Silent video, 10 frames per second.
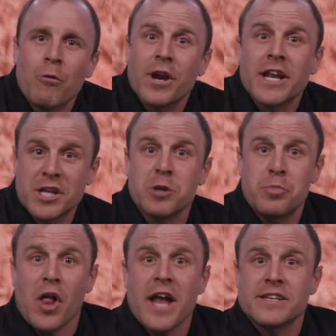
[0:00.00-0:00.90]
we're getting to the
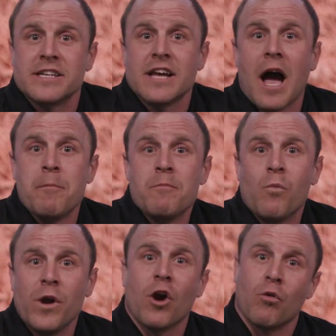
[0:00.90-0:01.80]
planting time.
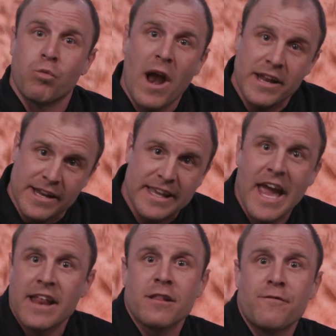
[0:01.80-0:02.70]
We are ready to
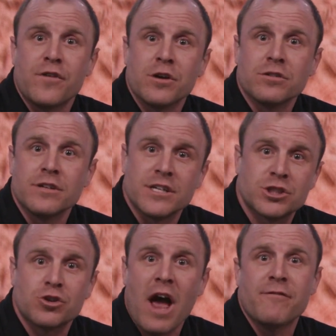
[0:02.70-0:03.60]
get in the field,
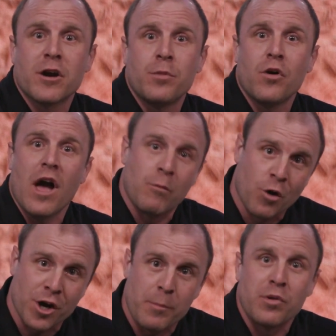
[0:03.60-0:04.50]
it's trafficable, and
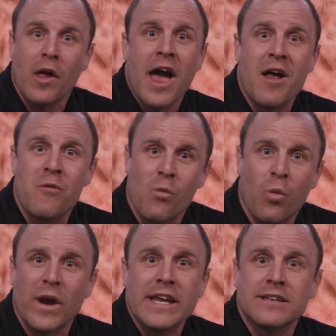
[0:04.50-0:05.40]
we're going to plant
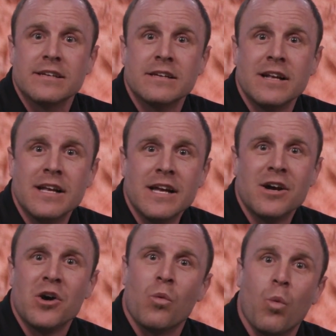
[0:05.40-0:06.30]
wheat.
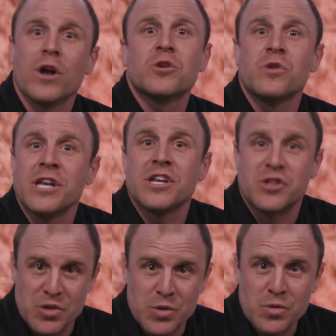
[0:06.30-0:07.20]
What do we need to
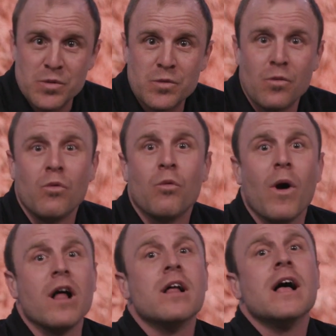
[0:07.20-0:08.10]
do?
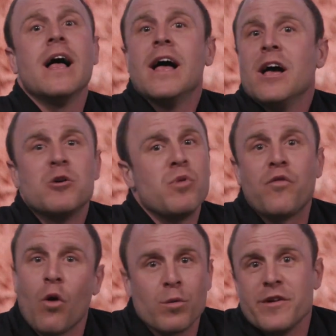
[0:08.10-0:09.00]
Well,
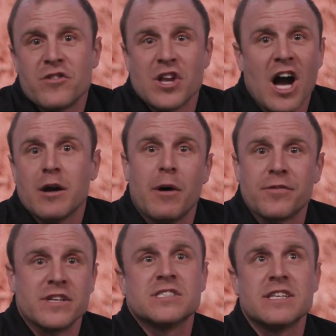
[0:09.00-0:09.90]
before we even talk
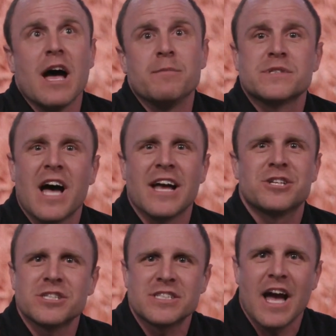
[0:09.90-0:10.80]
about the steps, I
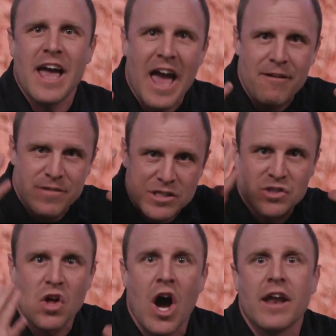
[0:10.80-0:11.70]
have
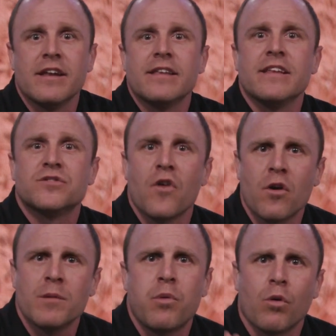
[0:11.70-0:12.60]
this thought. It's
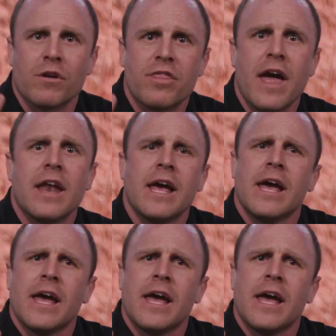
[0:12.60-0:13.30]
very important that